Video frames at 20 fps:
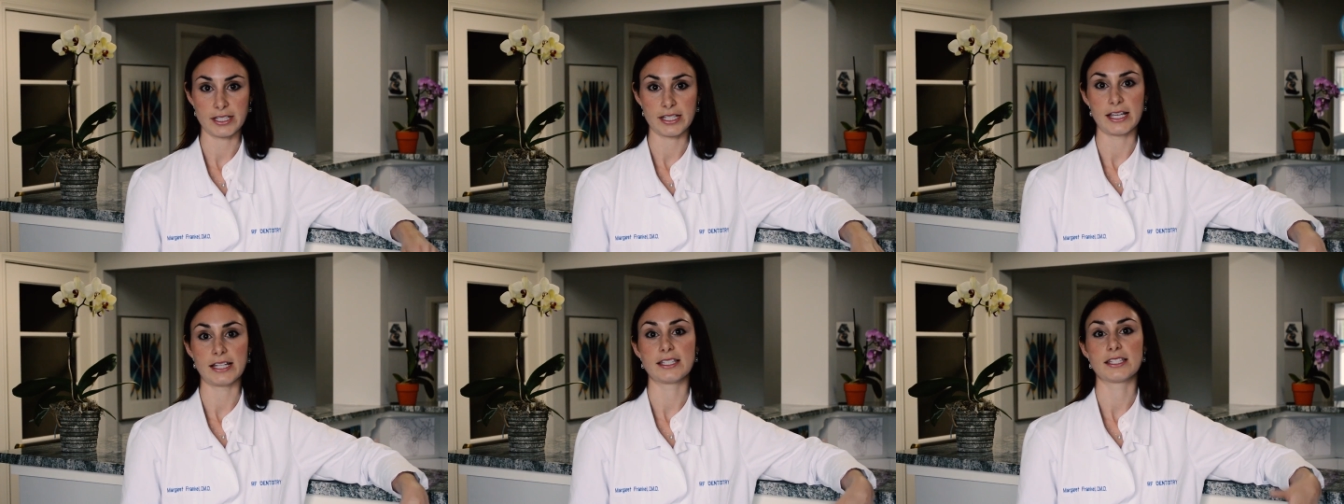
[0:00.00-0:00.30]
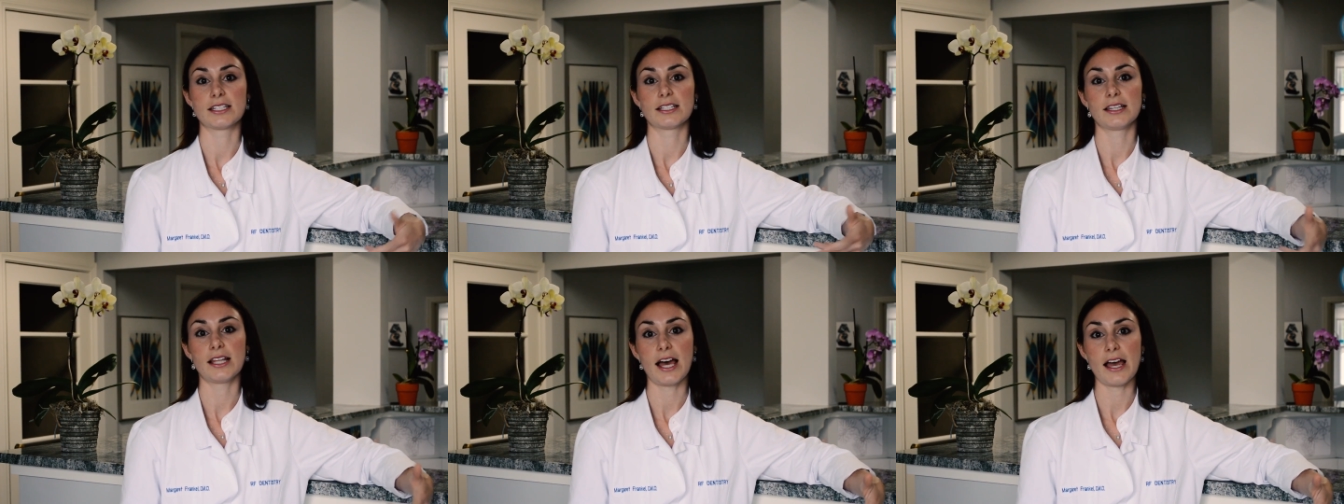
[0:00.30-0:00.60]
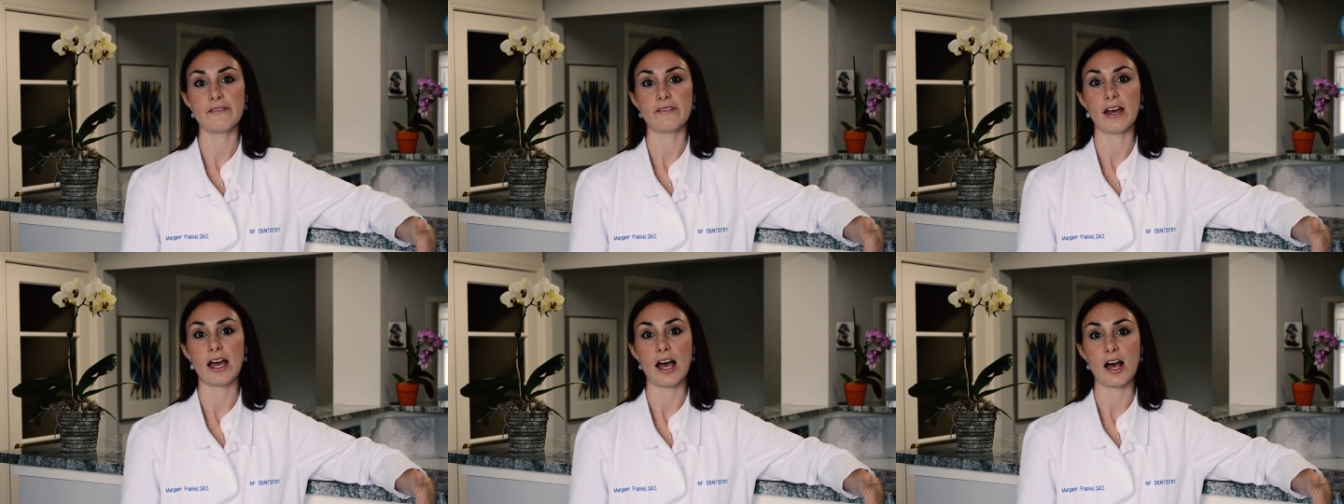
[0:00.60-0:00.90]
and
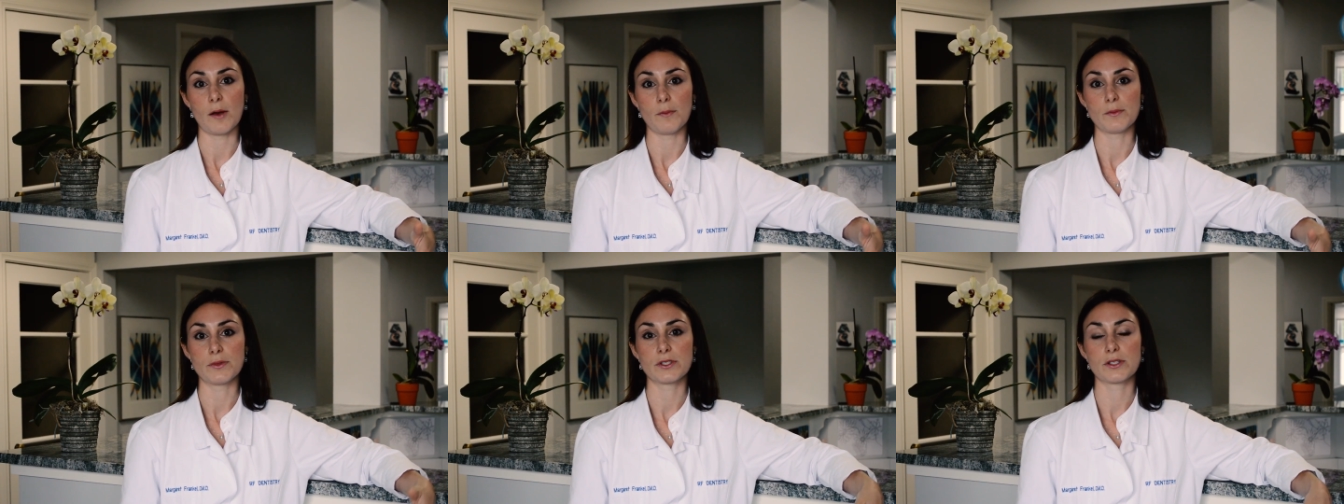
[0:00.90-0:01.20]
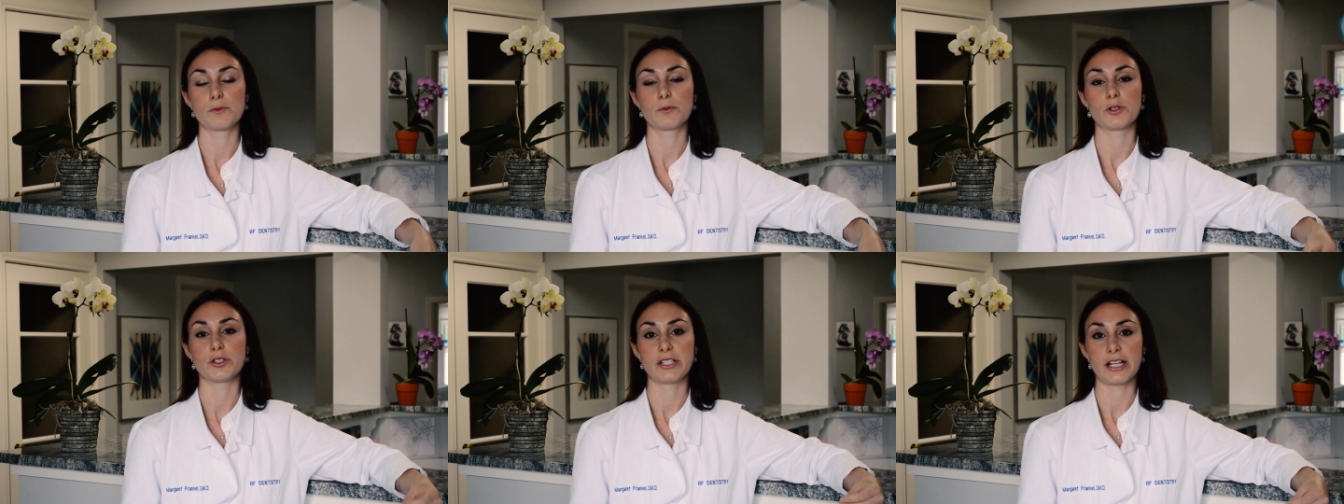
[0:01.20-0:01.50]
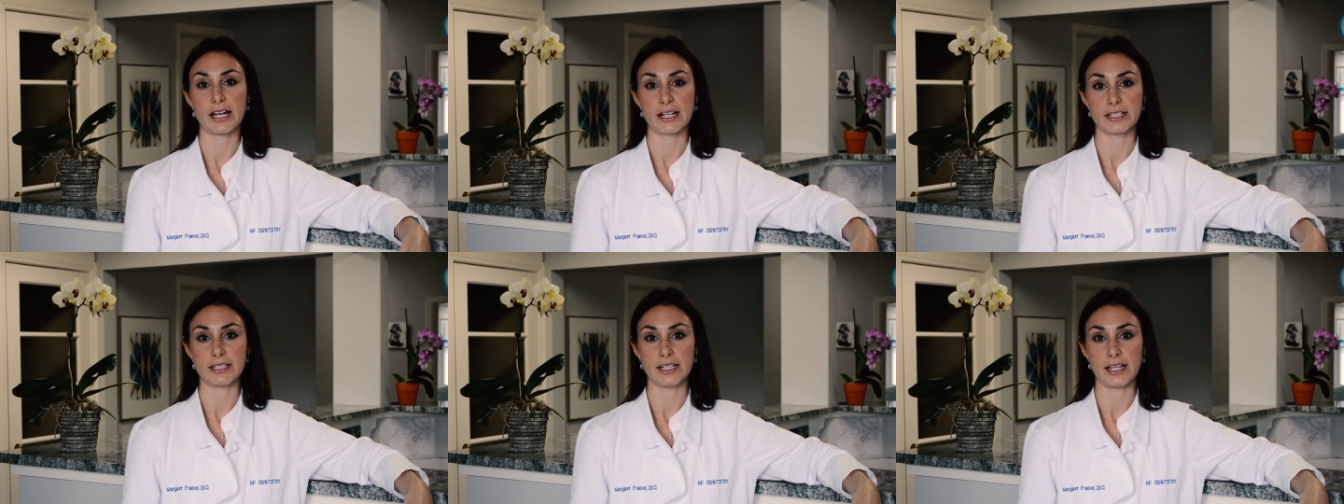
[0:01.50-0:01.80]
saliva helps
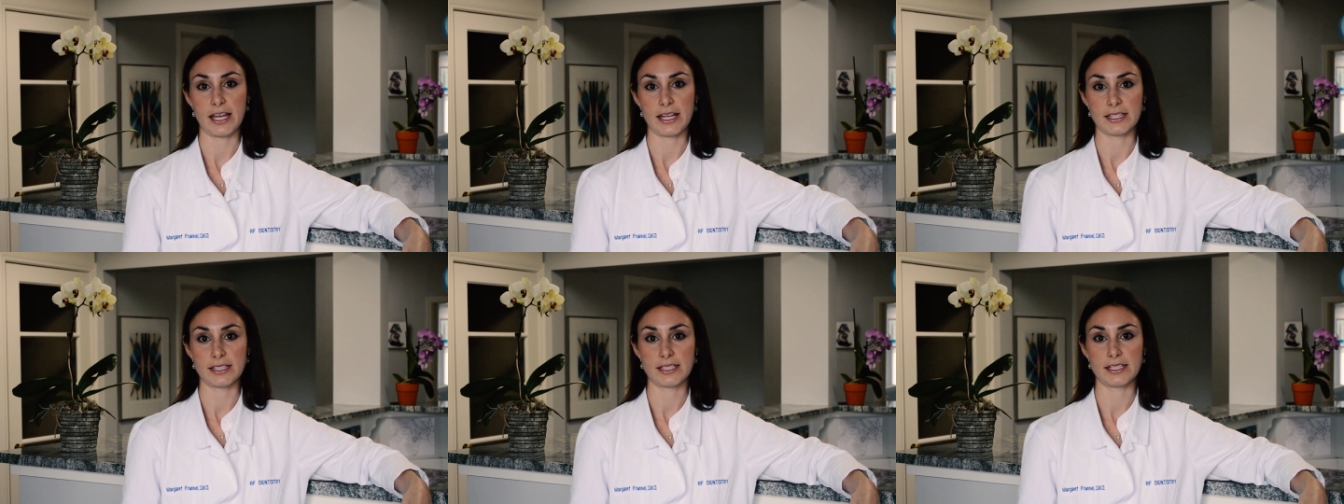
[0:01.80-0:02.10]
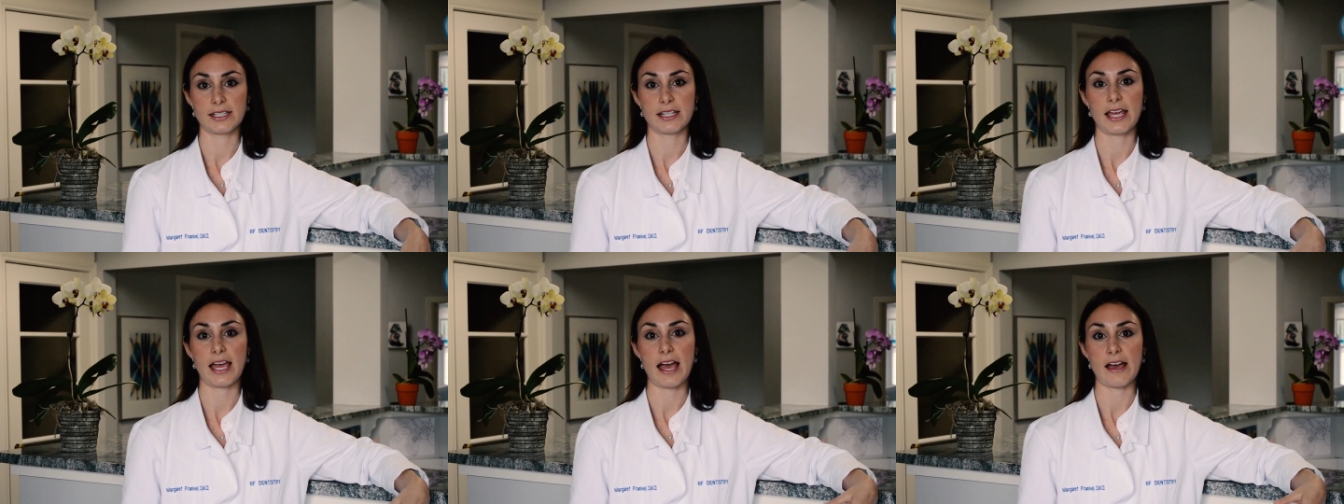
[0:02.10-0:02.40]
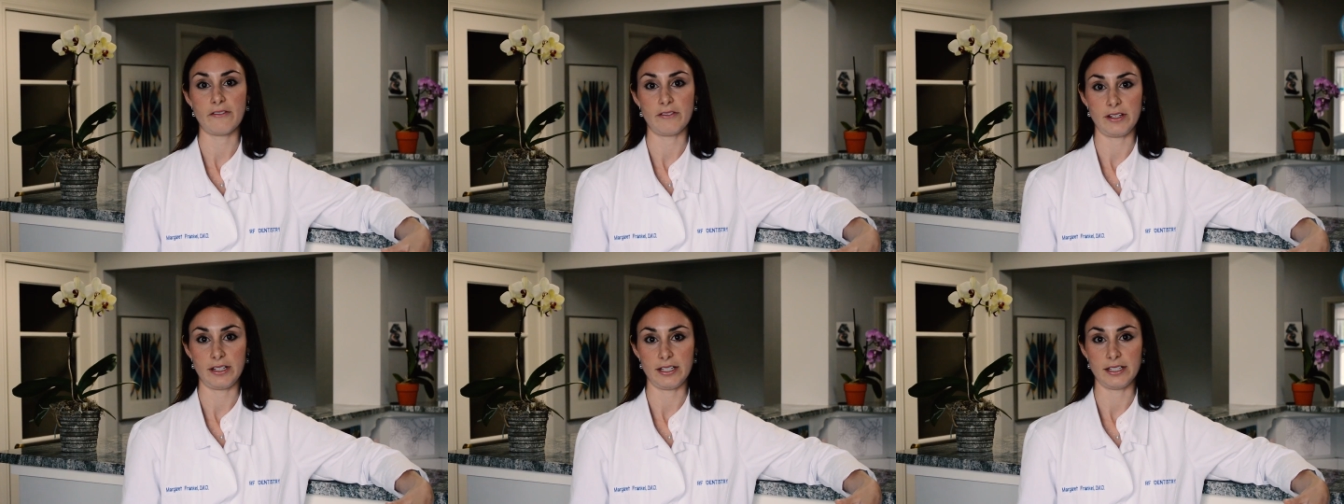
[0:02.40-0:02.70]
protect against
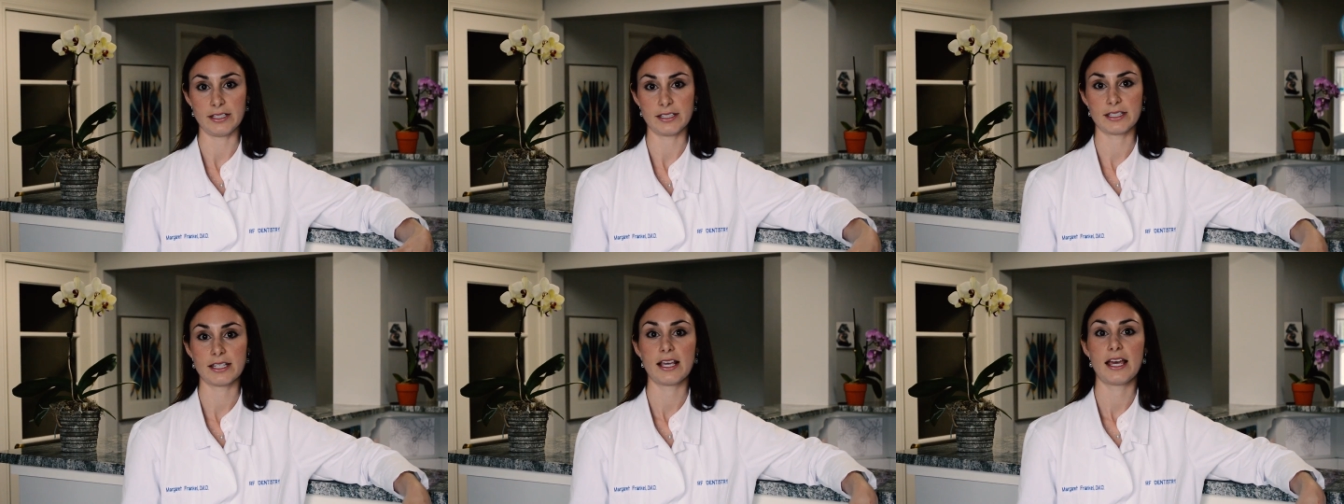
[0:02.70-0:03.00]
cavities.